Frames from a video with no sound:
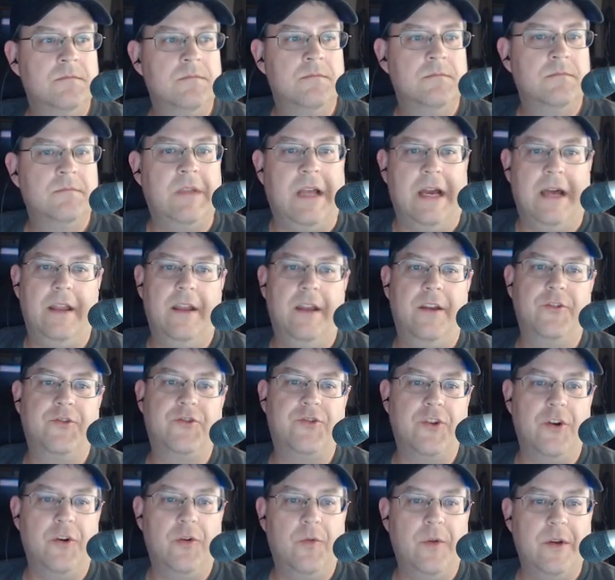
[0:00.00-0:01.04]
Yeah, that is
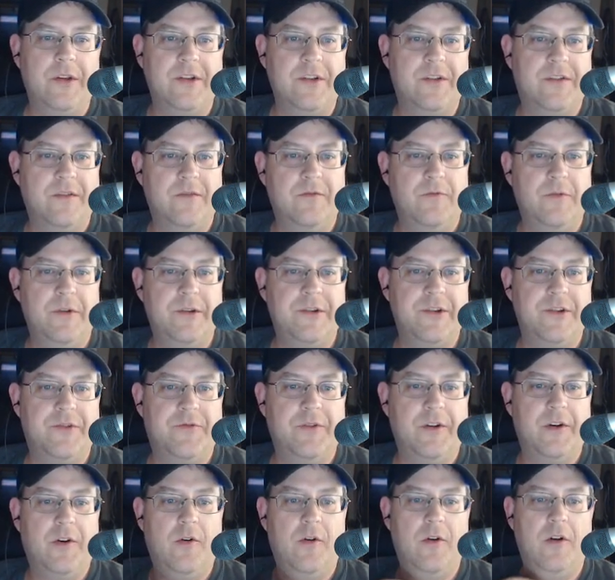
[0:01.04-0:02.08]
true. We just
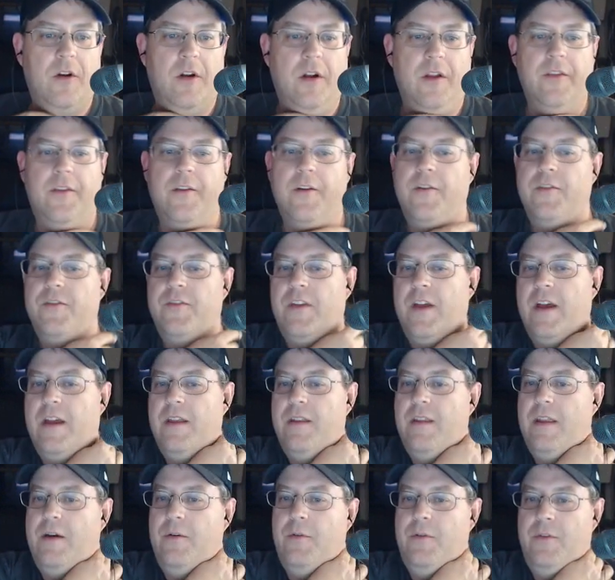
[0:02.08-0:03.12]
recorded on
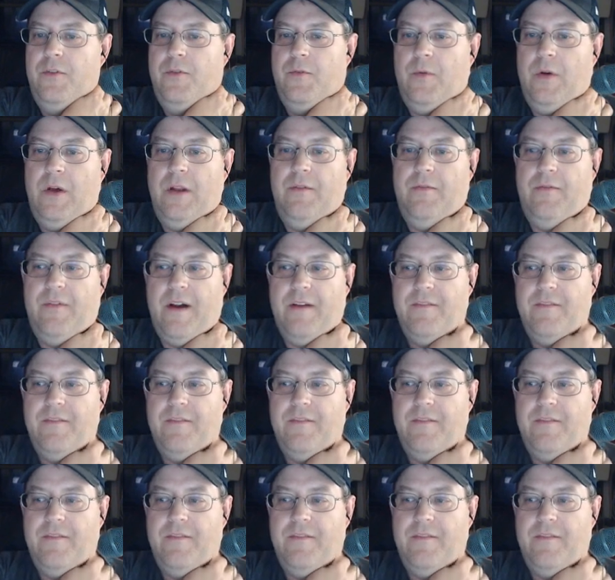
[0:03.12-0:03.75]
Thursday. That was 5